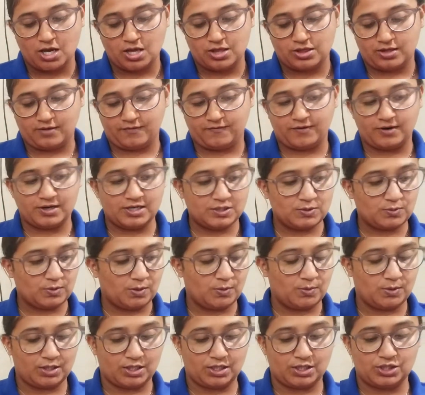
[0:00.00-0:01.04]
The first one
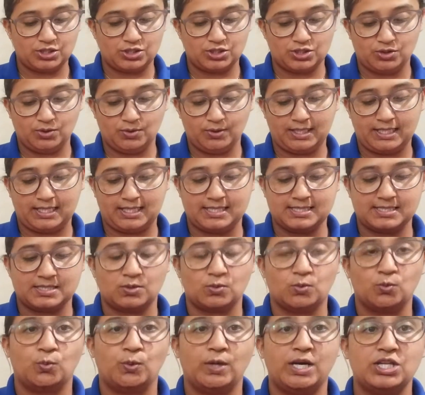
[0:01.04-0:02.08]
we're gonna do is
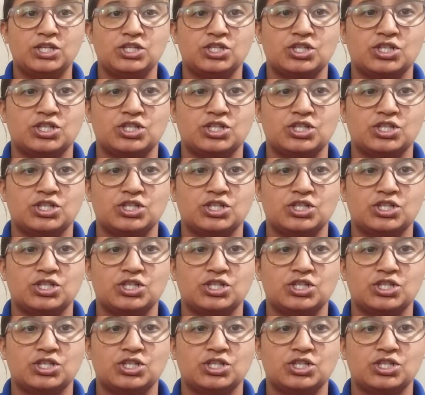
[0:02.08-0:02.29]
which